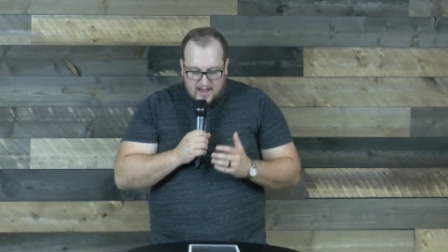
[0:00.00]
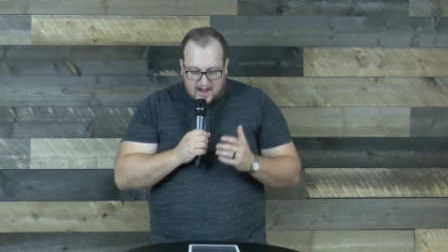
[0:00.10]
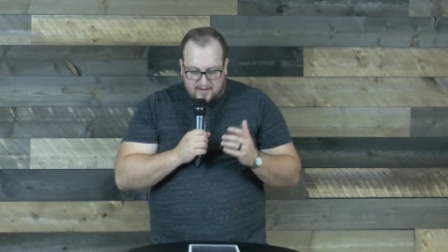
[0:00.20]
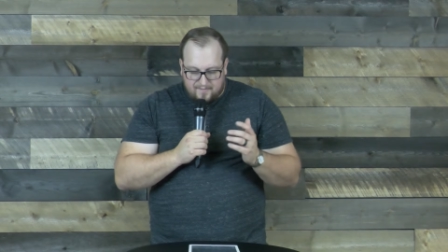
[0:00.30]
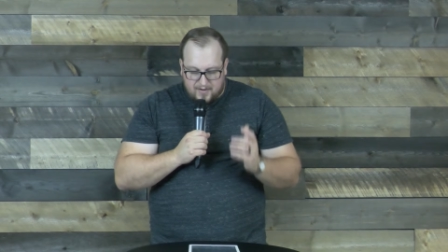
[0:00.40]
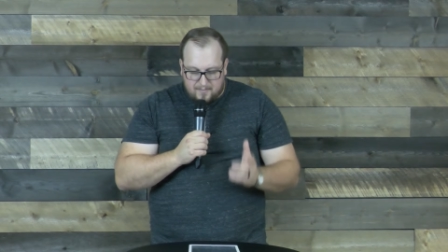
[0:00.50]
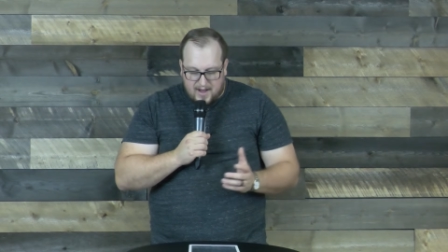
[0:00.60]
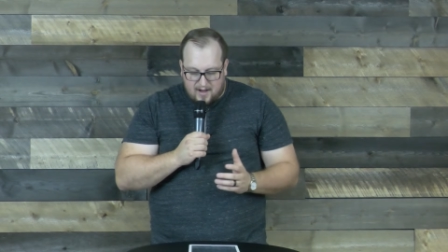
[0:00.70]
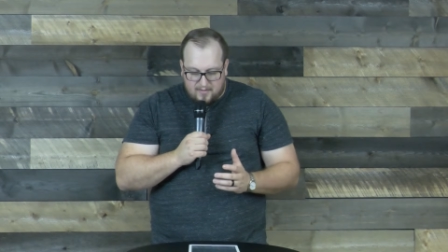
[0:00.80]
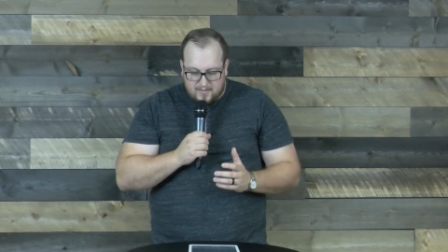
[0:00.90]
out of your
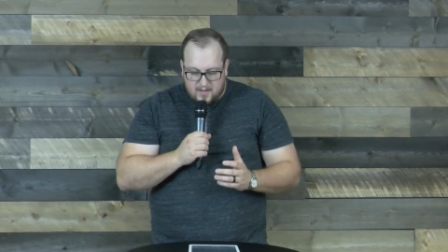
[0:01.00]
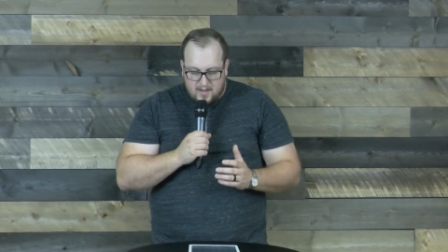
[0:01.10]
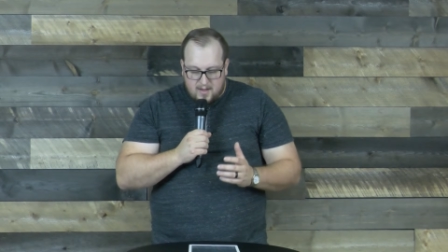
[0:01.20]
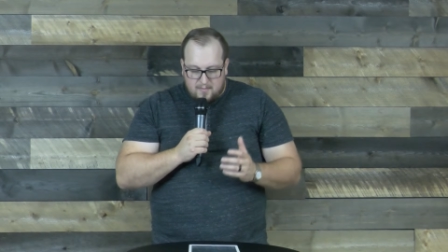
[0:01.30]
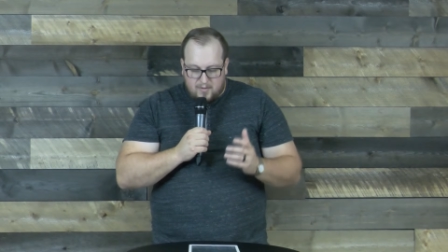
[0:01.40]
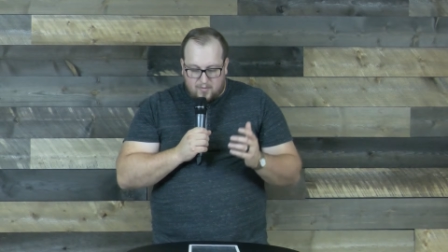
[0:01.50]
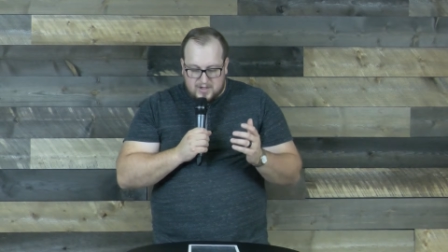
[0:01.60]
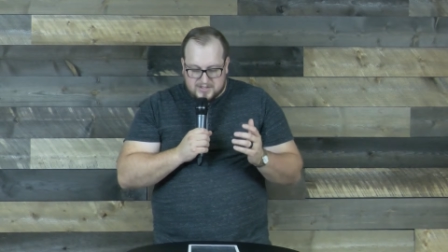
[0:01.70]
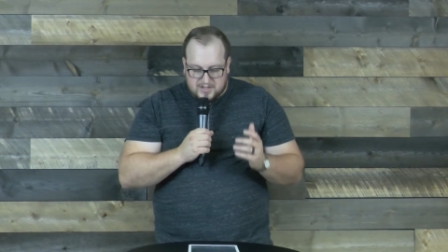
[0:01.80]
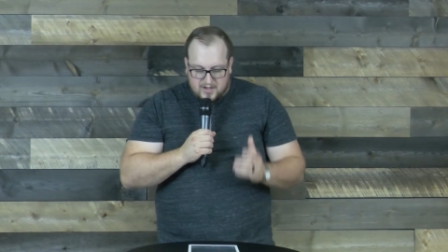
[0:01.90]
mouth, but
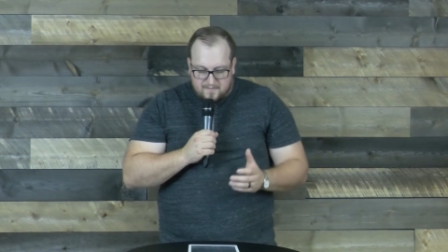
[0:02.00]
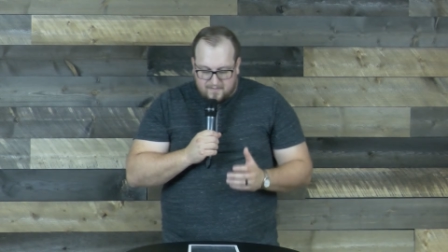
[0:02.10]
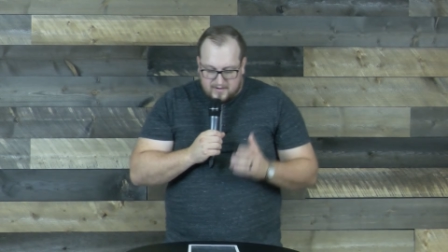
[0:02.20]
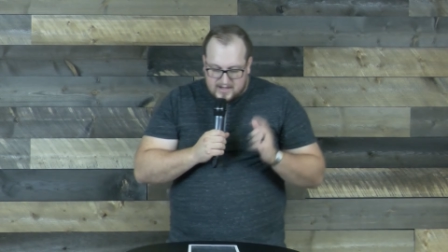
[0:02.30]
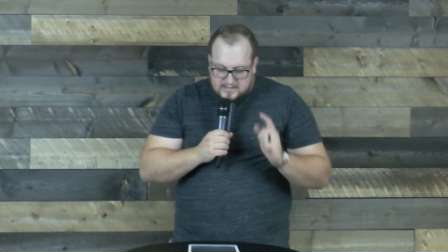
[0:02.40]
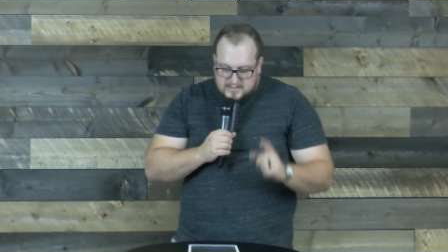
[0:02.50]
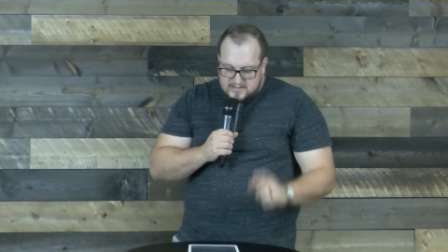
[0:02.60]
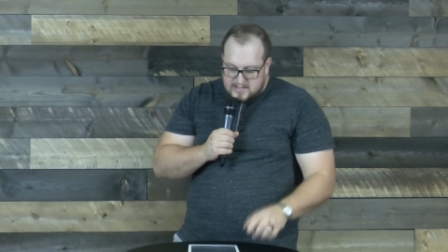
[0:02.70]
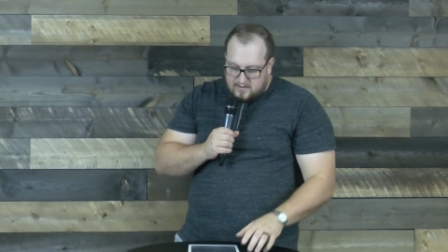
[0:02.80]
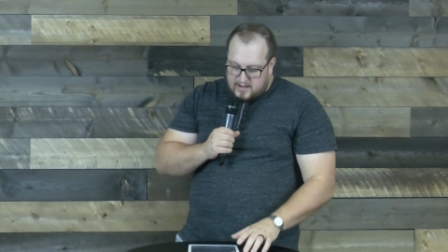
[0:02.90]
what is good for
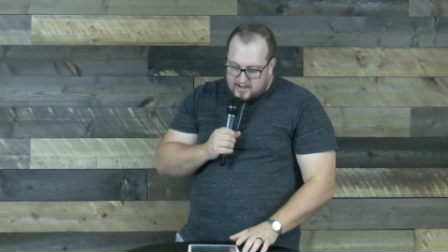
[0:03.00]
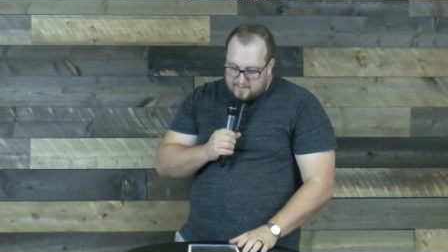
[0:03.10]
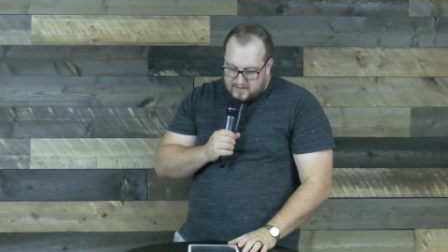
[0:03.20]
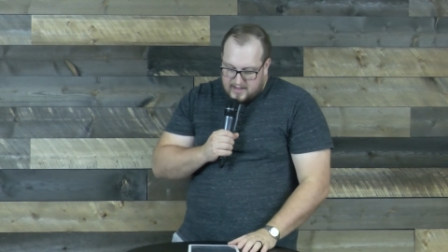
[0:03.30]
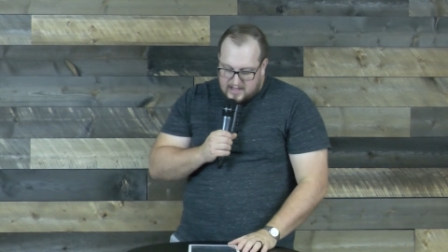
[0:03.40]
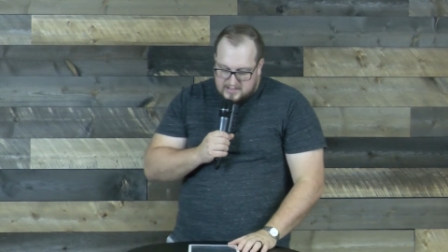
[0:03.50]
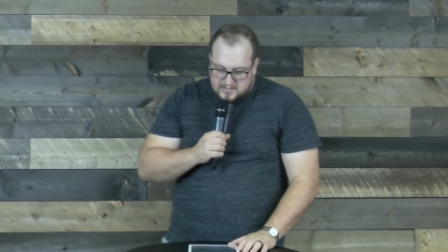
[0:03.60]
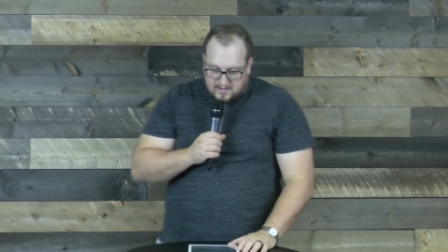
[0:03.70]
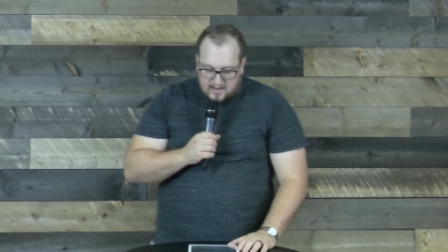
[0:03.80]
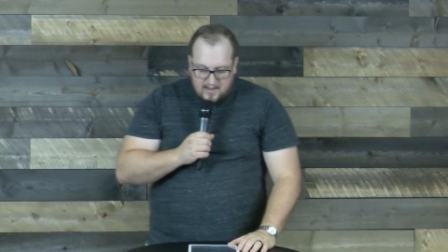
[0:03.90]
necessary
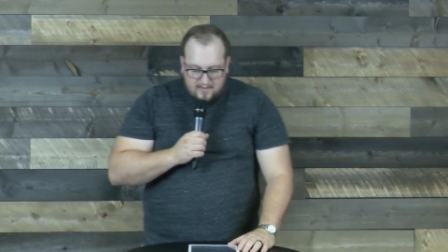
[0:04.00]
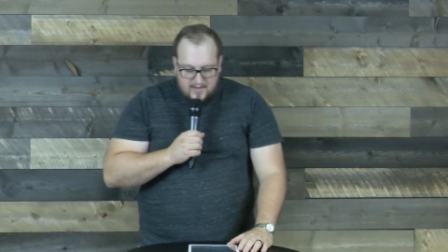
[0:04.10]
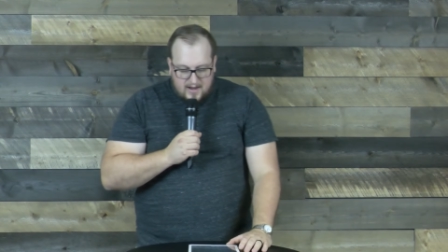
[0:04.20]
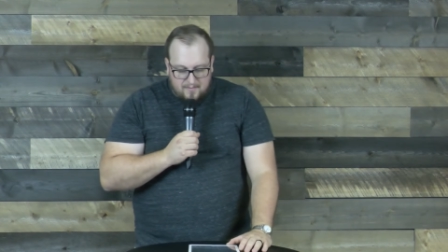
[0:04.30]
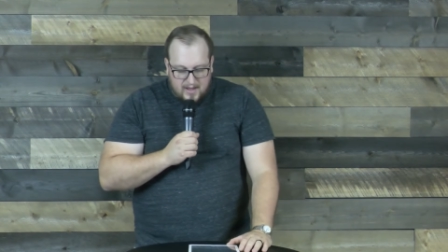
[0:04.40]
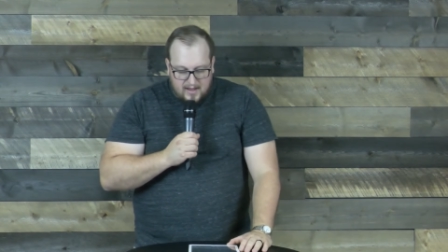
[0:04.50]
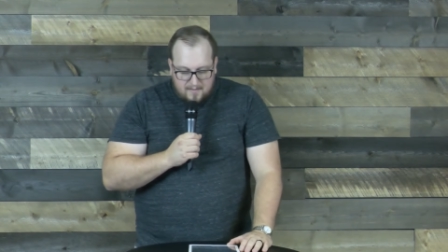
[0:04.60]
edification, that it may